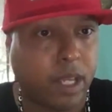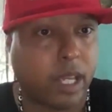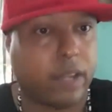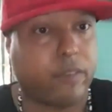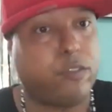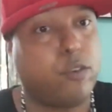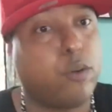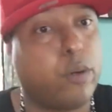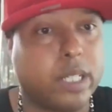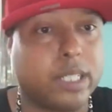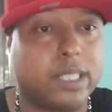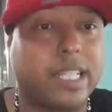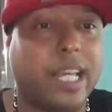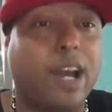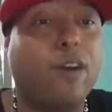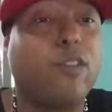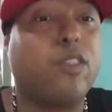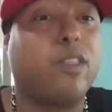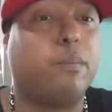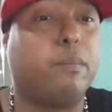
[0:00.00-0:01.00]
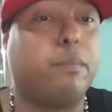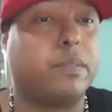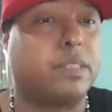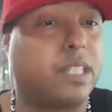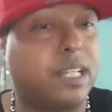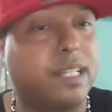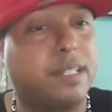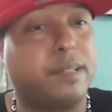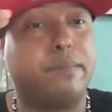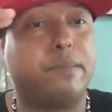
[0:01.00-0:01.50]
if you were to tell them
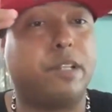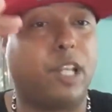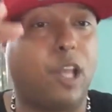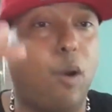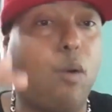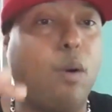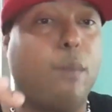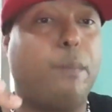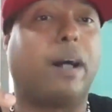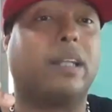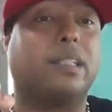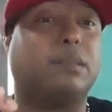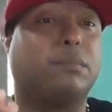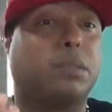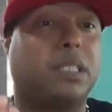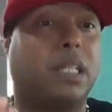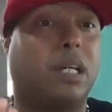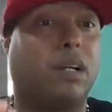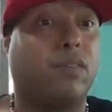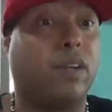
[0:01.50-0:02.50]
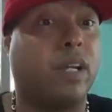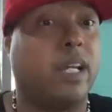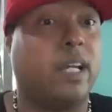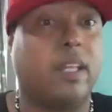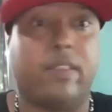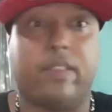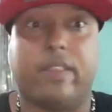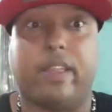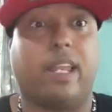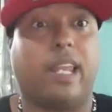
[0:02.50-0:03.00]
something low about themselves,
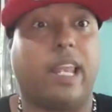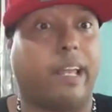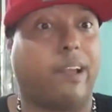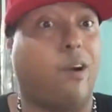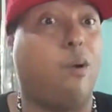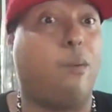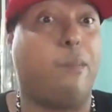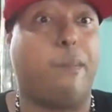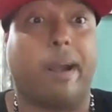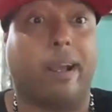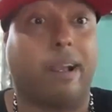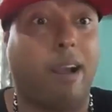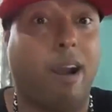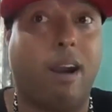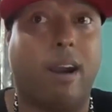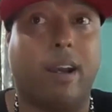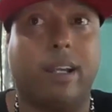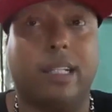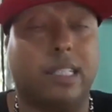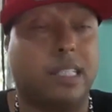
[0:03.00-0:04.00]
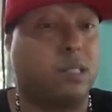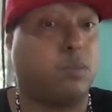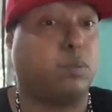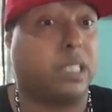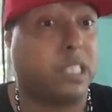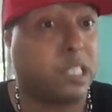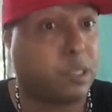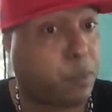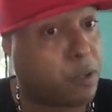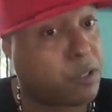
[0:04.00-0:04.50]
they're like, oh my God, is this
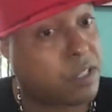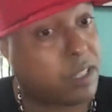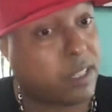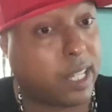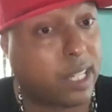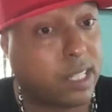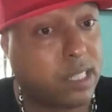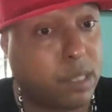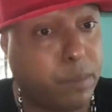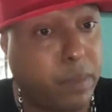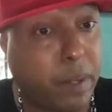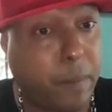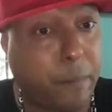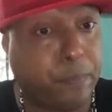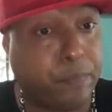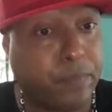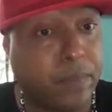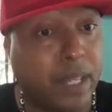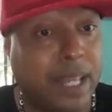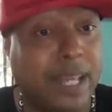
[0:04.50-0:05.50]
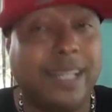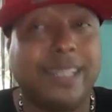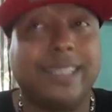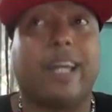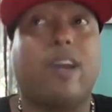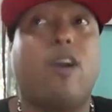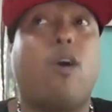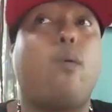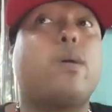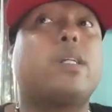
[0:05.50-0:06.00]
what this person thinks of me?
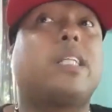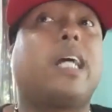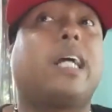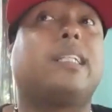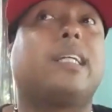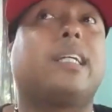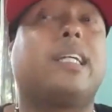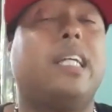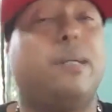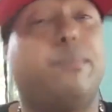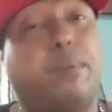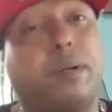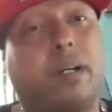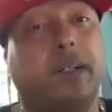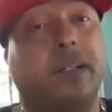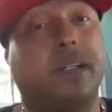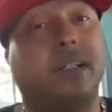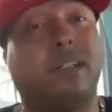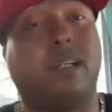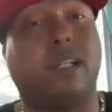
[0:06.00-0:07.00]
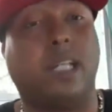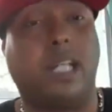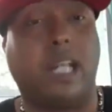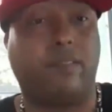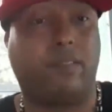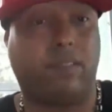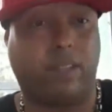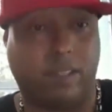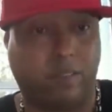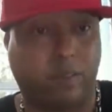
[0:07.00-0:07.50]
They always like to keep a
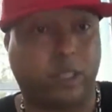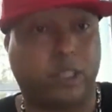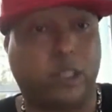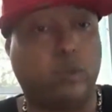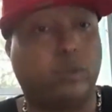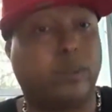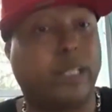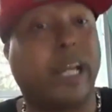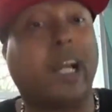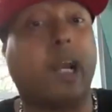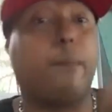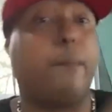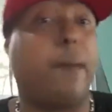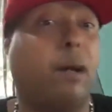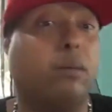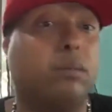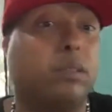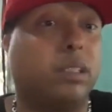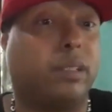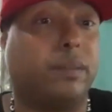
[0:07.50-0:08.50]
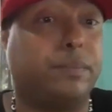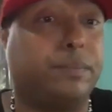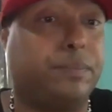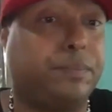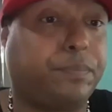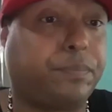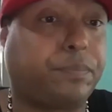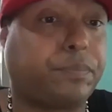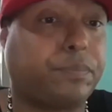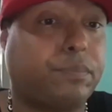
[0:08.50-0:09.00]
level of what you think about them.
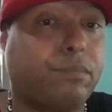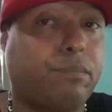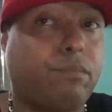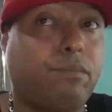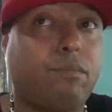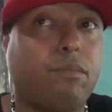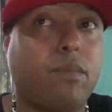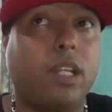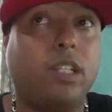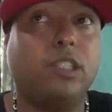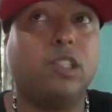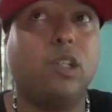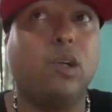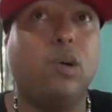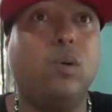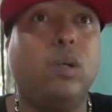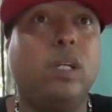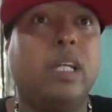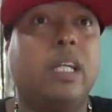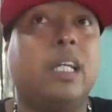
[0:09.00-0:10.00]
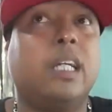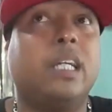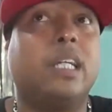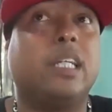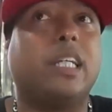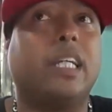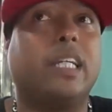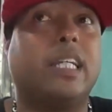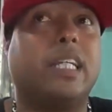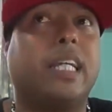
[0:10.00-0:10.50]
So
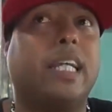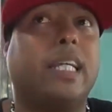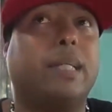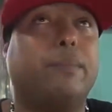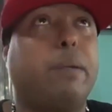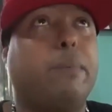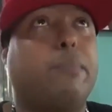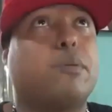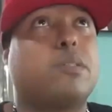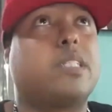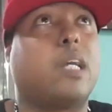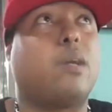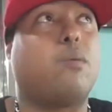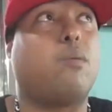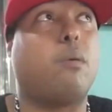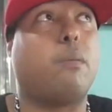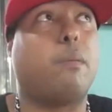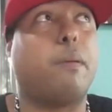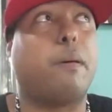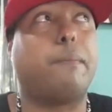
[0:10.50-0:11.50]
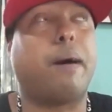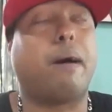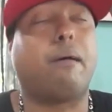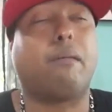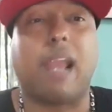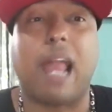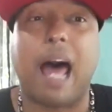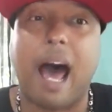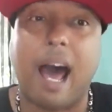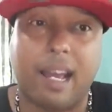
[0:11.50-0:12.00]
people say
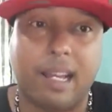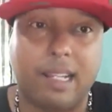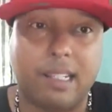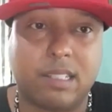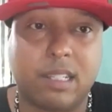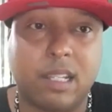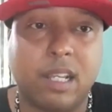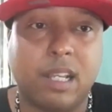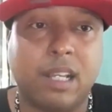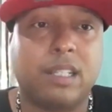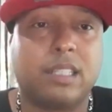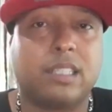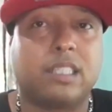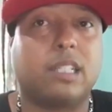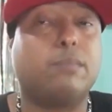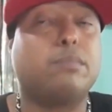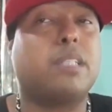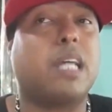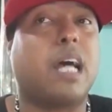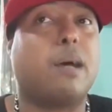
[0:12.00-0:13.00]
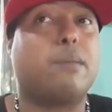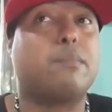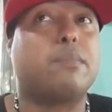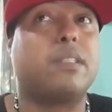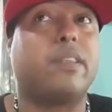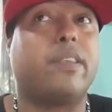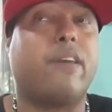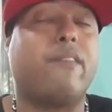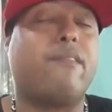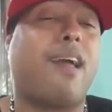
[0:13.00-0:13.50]
about lies. Sometimes
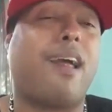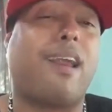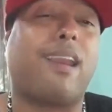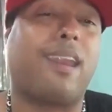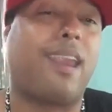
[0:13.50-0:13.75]
they're not